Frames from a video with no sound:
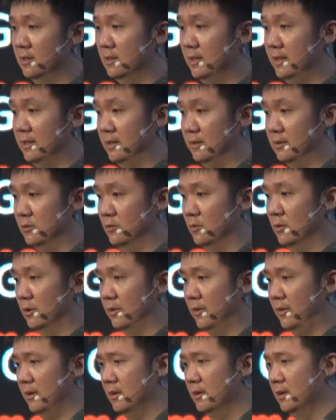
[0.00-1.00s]
lending
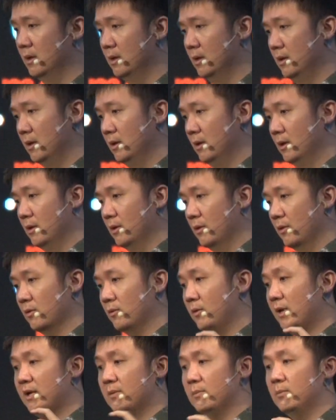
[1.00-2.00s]
towards. So
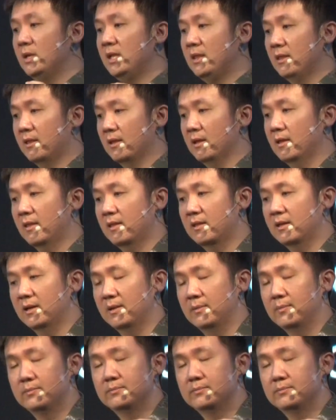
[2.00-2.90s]
what it means is that